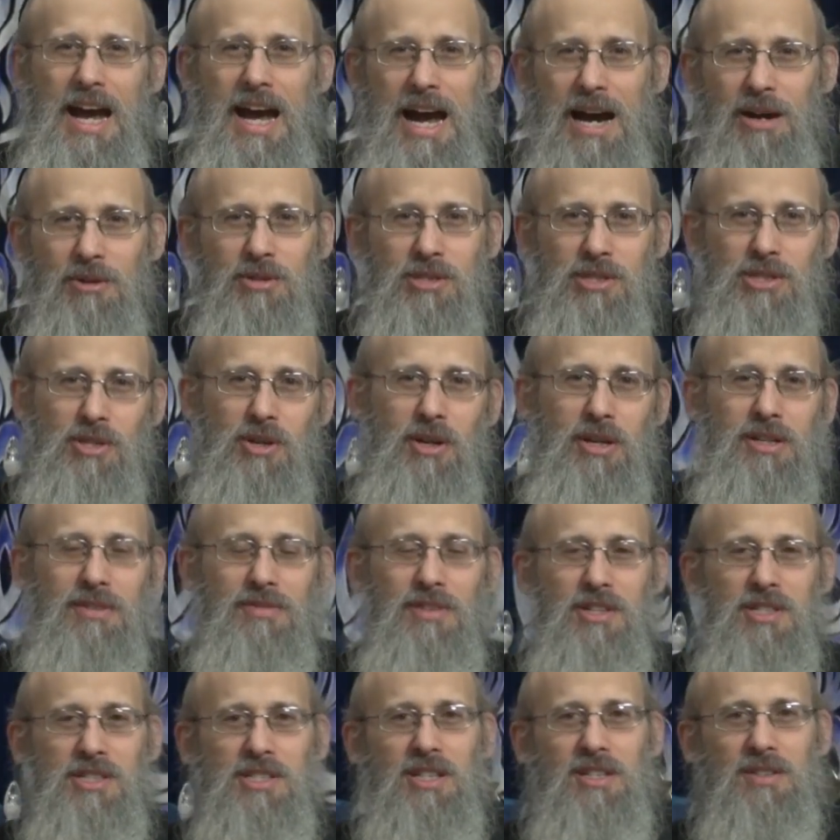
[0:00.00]
outside
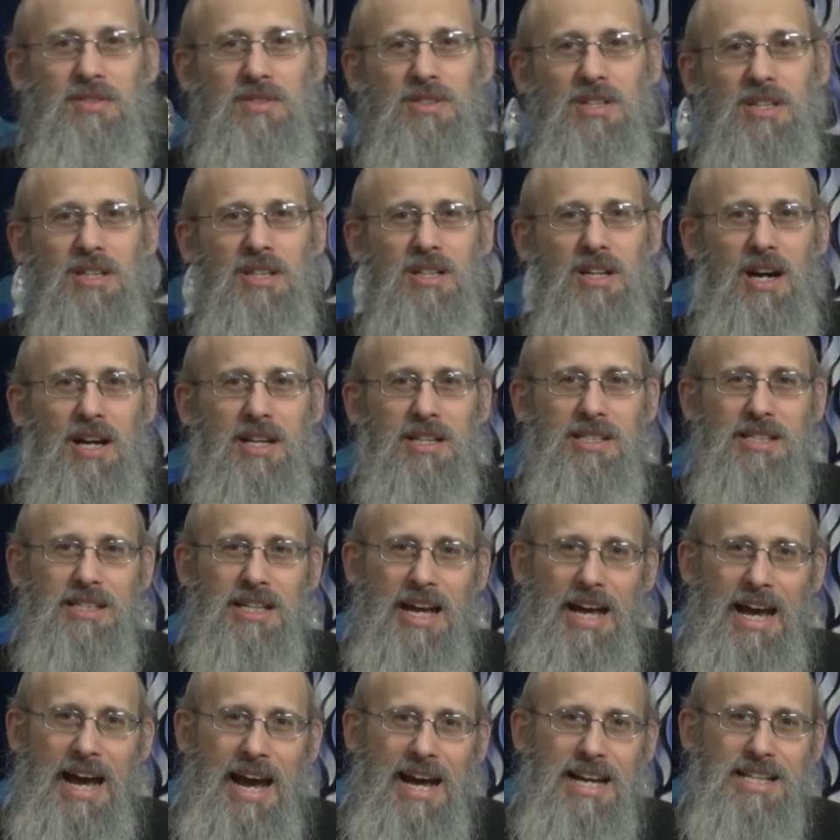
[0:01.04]
of ourselves. God is
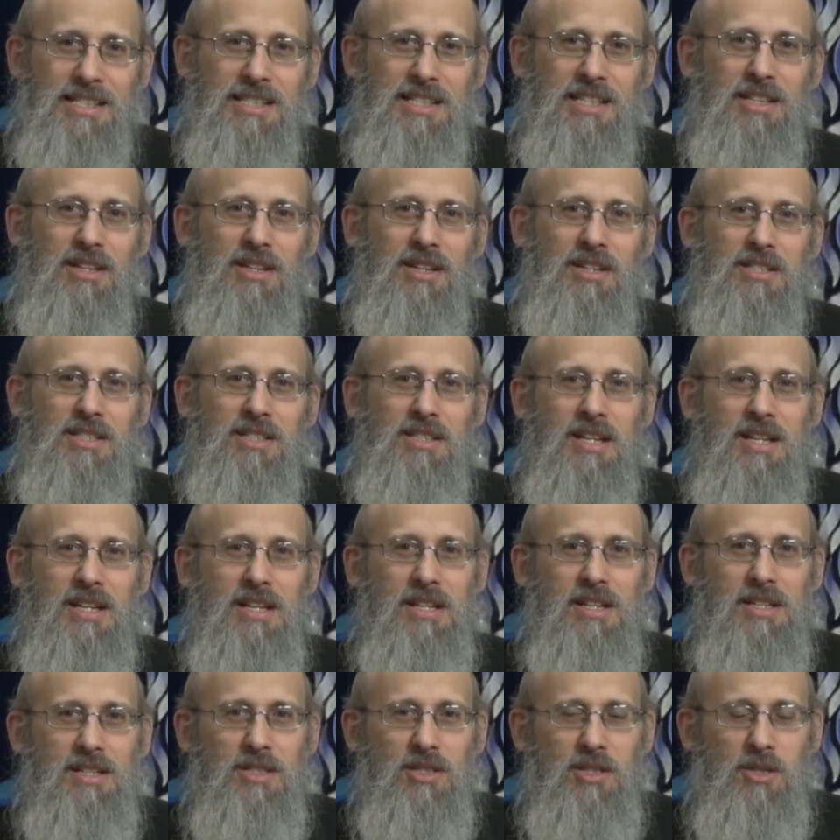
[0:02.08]
asking us
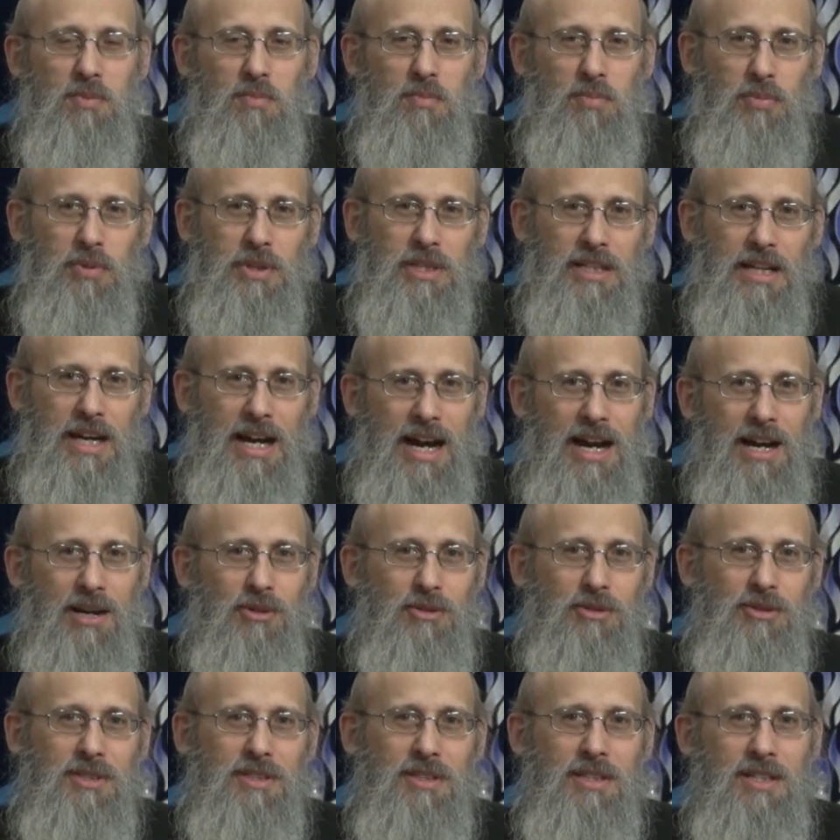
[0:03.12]
to bring
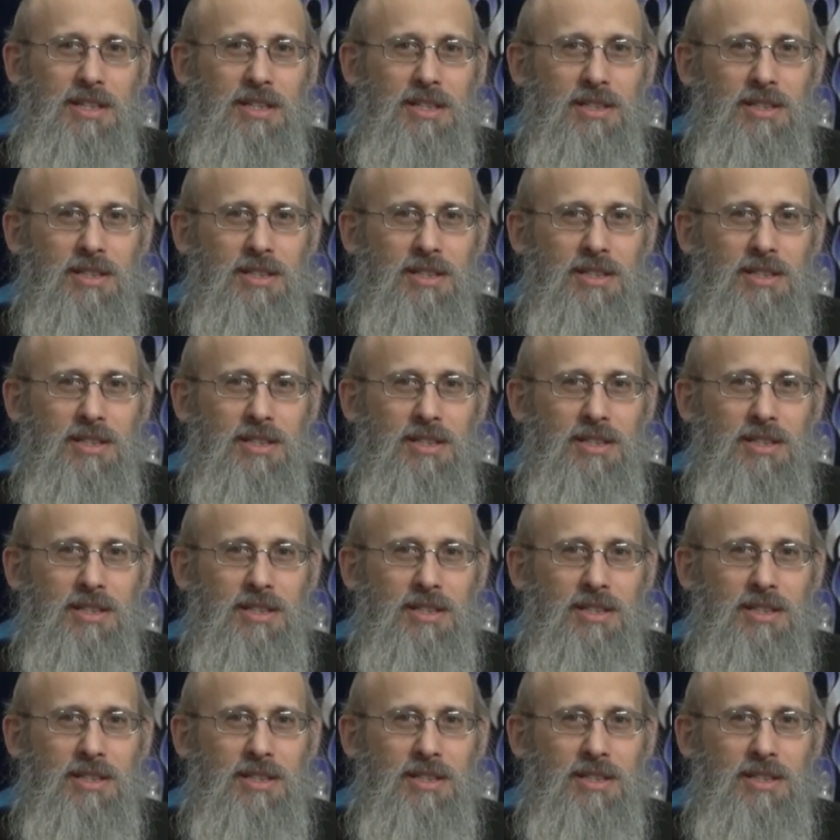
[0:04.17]
out,